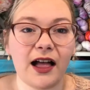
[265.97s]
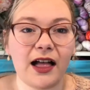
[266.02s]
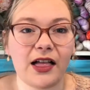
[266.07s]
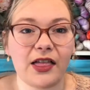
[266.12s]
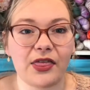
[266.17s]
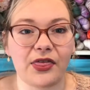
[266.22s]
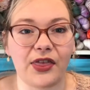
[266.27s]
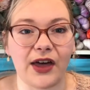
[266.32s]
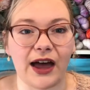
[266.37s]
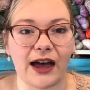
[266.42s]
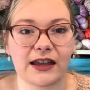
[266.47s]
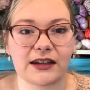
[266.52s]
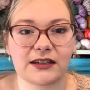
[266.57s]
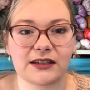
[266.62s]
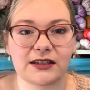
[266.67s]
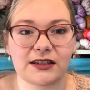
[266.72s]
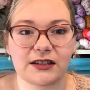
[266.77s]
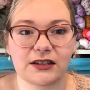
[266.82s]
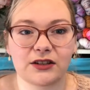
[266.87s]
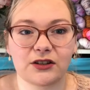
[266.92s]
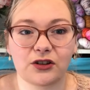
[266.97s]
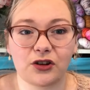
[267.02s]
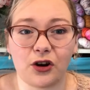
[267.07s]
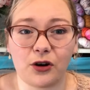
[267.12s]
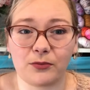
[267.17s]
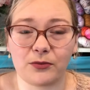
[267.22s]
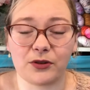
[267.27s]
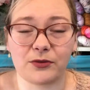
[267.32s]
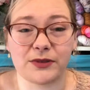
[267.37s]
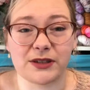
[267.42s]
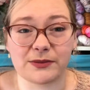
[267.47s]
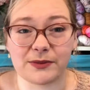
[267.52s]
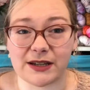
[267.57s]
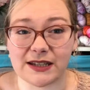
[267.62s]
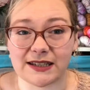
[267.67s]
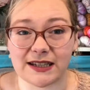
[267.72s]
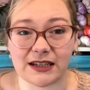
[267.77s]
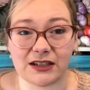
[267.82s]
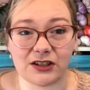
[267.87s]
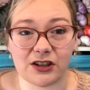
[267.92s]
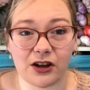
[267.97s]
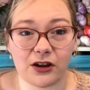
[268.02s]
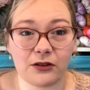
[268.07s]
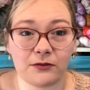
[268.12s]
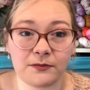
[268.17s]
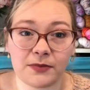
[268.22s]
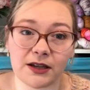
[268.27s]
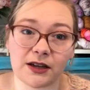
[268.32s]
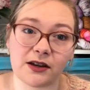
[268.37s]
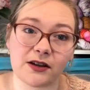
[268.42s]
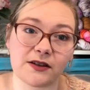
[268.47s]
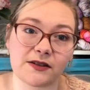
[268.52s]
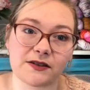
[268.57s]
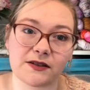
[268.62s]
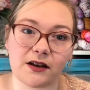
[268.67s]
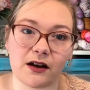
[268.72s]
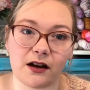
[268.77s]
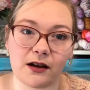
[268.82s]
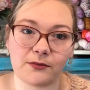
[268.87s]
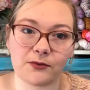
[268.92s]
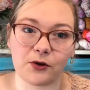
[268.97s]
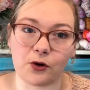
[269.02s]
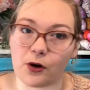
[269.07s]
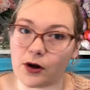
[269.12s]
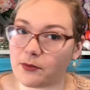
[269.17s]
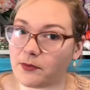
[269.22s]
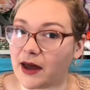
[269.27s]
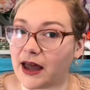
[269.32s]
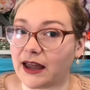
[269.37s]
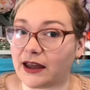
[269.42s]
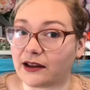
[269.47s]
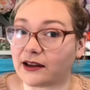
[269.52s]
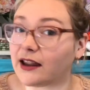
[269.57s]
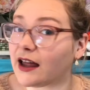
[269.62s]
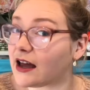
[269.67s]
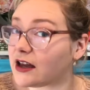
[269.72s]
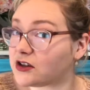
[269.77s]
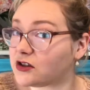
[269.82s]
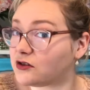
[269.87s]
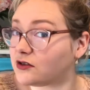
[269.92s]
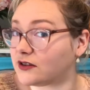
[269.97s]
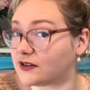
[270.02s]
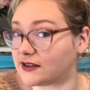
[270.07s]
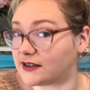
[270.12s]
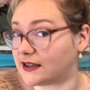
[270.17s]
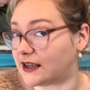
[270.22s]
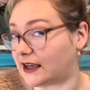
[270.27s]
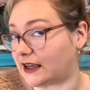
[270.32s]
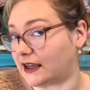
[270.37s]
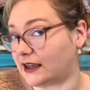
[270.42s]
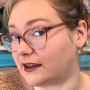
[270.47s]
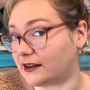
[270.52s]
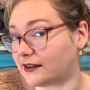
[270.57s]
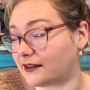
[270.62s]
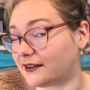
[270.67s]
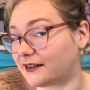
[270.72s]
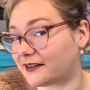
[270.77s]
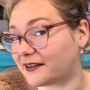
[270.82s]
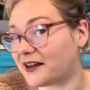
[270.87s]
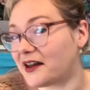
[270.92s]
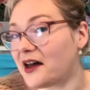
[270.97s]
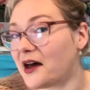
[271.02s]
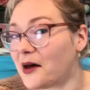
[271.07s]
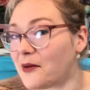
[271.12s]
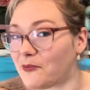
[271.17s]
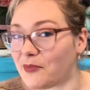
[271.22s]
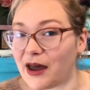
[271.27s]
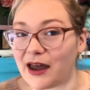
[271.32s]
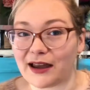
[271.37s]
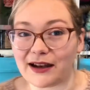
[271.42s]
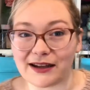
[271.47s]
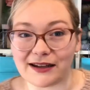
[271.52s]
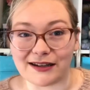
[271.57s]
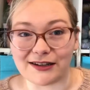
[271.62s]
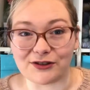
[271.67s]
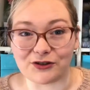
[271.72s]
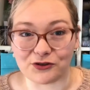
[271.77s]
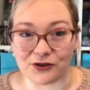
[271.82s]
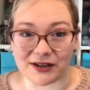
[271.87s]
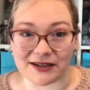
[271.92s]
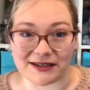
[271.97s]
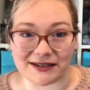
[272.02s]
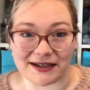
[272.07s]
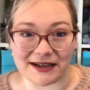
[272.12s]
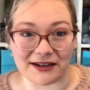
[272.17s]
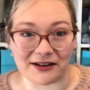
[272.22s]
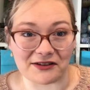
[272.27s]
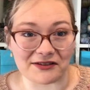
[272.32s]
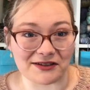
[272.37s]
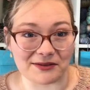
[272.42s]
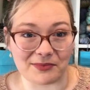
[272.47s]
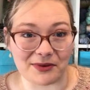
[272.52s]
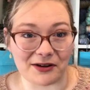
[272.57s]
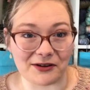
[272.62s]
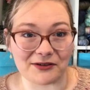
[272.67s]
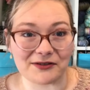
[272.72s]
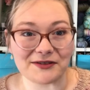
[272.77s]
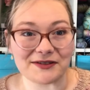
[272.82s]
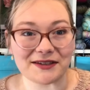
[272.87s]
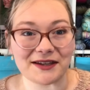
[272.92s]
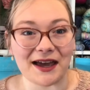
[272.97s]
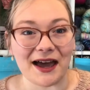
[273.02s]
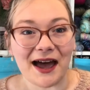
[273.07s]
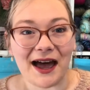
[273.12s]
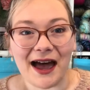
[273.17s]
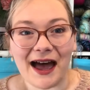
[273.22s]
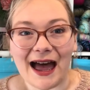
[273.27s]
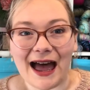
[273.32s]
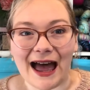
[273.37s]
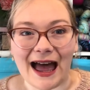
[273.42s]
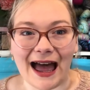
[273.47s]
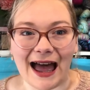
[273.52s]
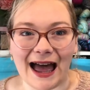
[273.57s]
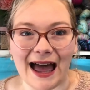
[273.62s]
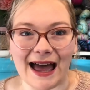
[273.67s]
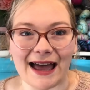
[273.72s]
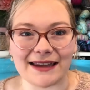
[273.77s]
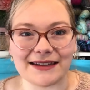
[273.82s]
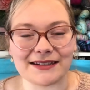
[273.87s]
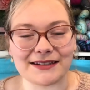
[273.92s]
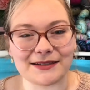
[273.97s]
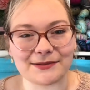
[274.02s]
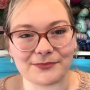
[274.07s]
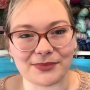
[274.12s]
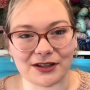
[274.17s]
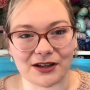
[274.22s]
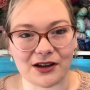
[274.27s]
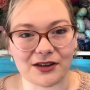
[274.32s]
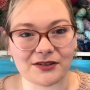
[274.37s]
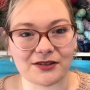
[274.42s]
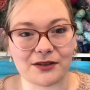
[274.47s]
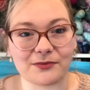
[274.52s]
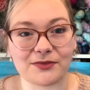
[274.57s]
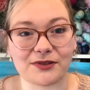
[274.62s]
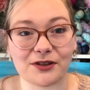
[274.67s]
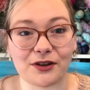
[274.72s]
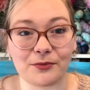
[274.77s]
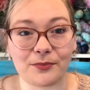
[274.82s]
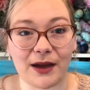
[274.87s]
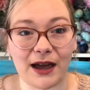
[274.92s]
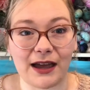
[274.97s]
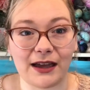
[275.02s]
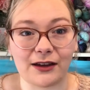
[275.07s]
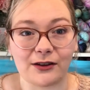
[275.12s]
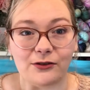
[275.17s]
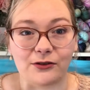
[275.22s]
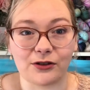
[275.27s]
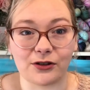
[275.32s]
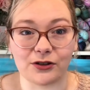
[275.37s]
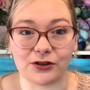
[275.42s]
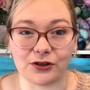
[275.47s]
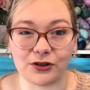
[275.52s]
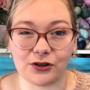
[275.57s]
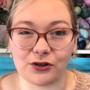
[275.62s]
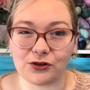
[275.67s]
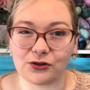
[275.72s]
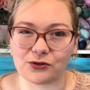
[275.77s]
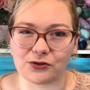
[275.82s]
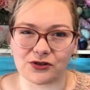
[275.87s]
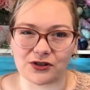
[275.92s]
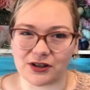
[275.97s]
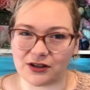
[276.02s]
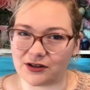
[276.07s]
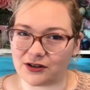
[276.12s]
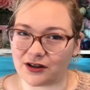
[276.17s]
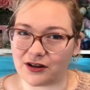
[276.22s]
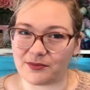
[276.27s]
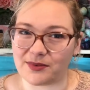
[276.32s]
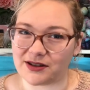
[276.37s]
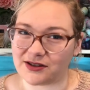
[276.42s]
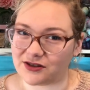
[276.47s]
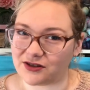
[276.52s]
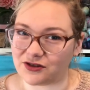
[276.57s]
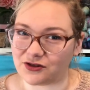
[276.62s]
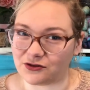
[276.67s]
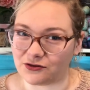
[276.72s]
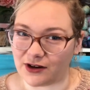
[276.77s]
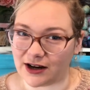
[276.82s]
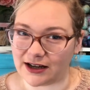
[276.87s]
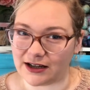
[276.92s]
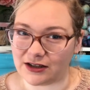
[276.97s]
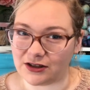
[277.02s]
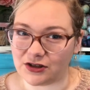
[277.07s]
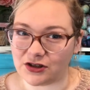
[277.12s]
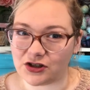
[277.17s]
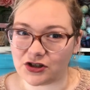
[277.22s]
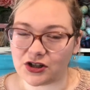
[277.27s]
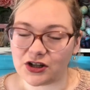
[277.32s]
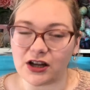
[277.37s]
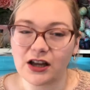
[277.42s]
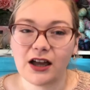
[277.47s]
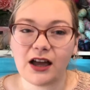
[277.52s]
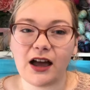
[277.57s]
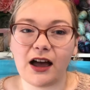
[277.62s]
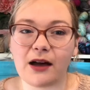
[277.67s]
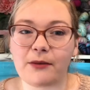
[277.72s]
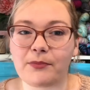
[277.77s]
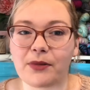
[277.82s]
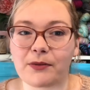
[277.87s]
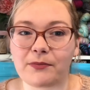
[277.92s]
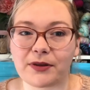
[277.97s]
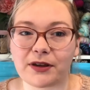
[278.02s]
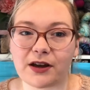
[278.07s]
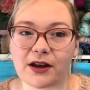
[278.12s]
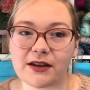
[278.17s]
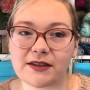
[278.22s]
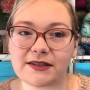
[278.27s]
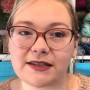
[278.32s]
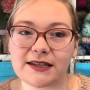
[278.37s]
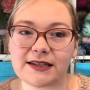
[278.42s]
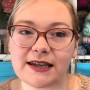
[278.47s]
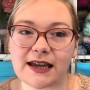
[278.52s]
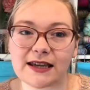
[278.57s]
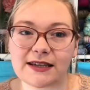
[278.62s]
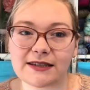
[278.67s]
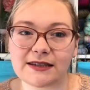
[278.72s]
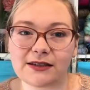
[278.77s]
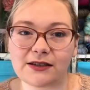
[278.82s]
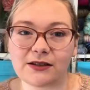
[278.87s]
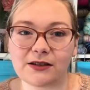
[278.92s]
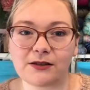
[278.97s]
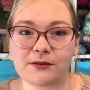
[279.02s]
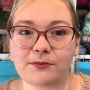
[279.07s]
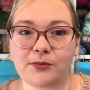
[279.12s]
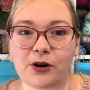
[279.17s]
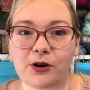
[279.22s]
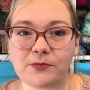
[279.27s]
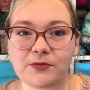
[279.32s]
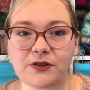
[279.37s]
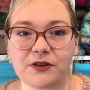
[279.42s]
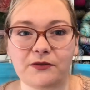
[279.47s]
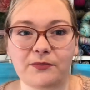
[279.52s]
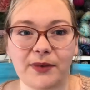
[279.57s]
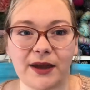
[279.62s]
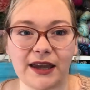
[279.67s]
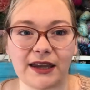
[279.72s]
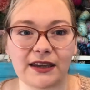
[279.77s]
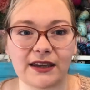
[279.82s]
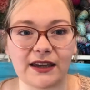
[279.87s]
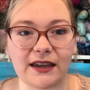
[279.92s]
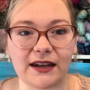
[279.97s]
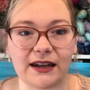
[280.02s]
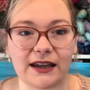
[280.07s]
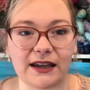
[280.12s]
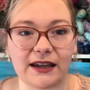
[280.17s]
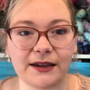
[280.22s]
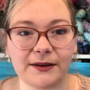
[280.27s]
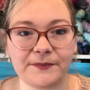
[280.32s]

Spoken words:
that complements my skin tone, because I'm quite pale, as you can see. Pale and interesting, I suppose. And because I'm so pale, neutrals can look a bit strange. But because this has the pops of pink in it,